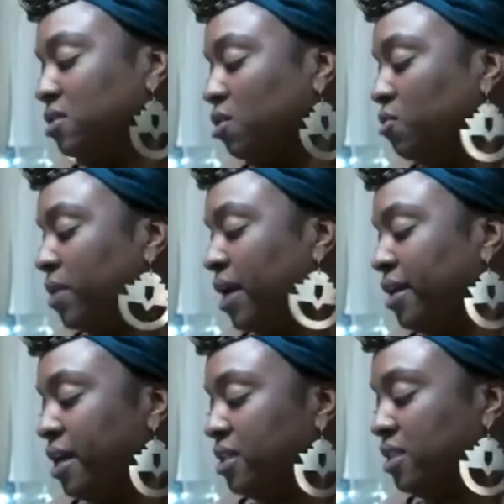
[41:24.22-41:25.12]
So who we
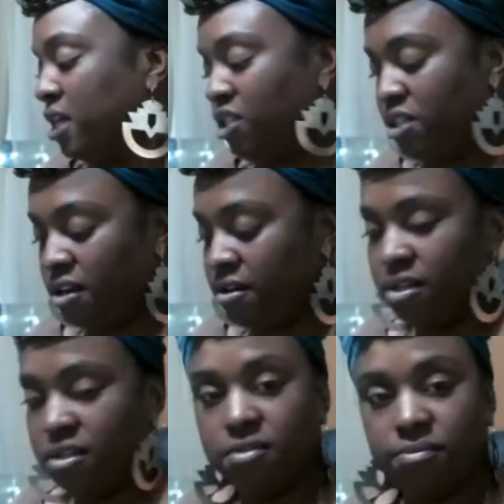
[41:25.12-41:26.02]
got next? Sagittarius. Oh
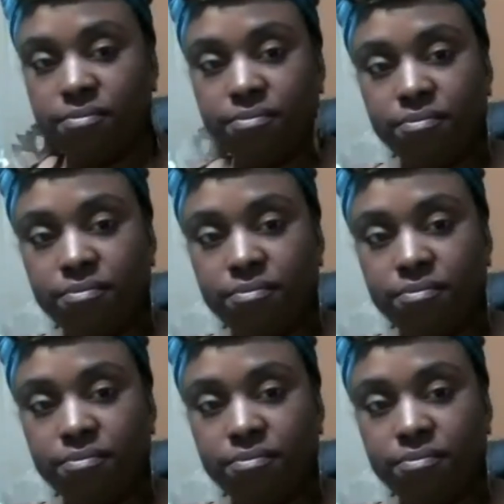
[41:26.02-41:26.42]
gosh. Okay.